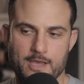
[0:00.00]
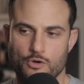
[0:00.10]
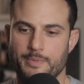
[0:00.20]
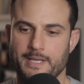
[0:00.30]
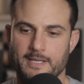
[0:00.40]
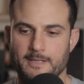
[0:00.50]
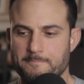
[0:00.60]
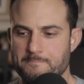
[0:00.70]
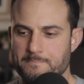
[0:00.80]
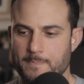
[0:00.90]
A or B
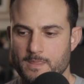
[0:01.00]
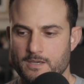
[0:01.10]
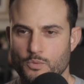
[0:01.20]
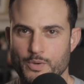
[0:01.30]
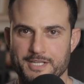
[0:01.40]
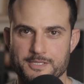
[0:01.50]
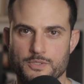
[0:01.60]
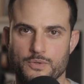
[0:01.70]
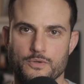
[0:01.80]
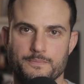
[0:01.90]
awareness
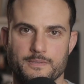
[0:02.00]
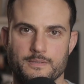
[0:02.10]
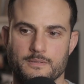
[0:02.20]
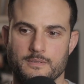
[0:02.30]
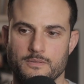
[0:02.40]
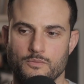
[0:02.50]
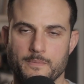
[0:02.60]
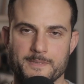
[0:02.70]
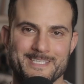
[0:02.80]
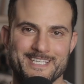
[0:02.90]
group,
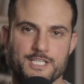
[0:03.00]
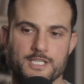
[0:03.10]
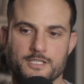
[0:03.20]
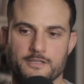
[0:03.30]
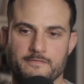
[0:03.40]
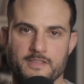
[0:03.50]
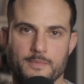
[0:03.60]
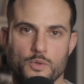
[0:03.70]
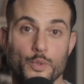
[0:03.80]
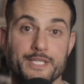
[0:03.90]
what percentage of them
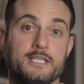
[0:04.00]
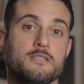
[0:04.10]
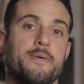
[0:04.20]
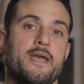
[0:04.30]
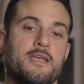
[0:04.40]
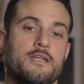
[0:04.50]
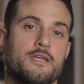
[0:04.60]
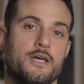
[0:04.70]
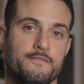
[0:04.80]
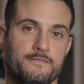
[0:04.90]
are willing to pay
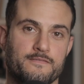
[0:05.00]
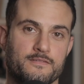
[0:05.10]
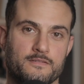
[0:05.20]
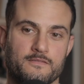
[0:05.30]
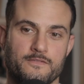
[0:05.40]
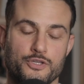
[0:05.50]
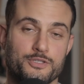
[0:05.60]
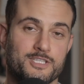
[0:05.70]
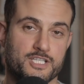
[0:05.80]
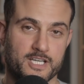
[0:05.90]
enough for you
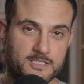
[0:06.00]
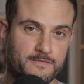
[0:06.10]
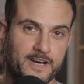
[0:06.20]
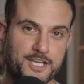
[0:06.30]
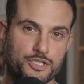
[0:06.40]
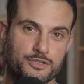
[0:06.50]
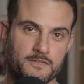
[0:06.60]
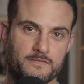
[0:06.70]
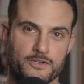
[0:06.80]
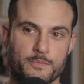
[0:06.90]
to justify shooting
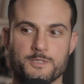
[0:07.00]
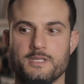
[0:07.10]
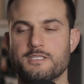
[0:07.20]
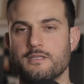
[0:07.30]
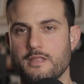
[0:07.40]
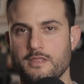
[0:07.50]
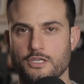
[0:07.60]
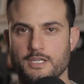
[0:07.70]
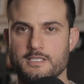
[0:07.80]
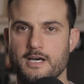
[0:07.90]
film? So that's another thing
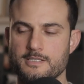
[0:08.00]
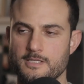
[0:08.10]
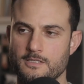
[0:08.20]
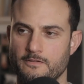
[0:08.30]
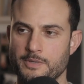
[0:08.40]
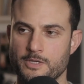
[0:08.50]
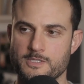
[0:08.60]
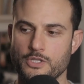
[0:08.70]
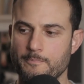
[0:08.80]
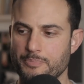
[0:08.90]
you need to ask yourself, because
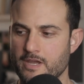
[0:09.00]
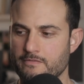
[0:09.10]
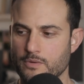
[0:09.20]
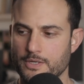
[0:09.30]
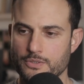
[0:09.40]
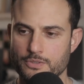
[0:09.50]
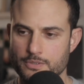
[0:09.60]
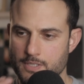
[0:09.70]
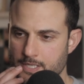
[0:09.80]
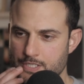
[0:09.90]
not everyone
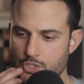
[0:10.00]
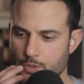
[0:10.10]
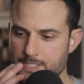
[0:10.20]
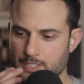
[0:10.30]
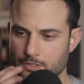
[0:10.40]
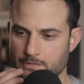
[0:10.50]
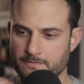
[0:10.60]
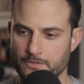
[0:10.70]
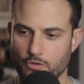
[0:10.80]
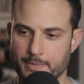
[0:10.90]
who enjoys the look of
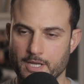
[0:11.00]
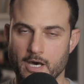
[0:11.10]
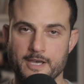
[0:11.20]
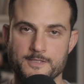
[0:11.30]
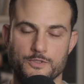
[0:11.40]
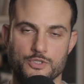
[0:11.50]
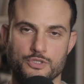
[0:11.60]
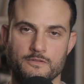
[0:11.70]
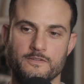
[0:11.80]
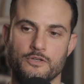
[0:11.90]
film and hires you to
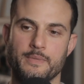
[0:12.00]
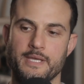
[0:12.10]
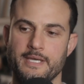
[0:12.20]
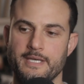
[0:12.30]
shoot film